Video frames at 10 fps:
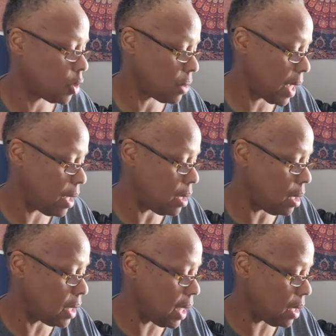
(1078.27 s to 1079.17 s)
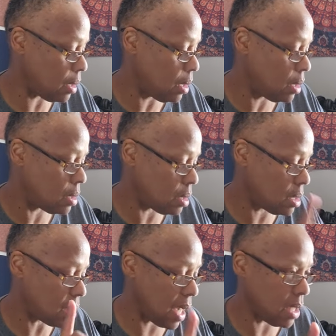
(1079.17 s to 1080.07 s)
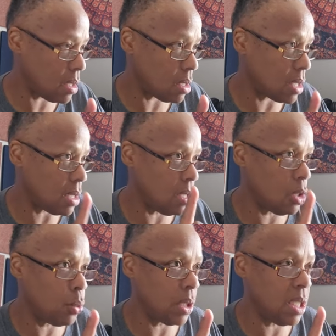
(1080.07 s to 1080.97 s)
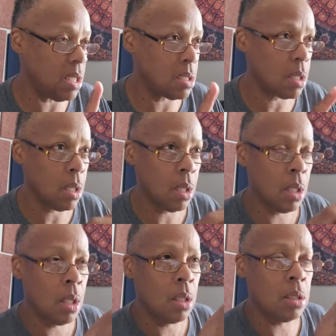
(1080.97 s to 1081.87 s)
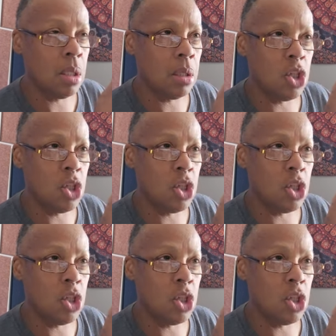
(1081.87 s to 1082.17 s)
Okay, again, to the scientists that deal with these, the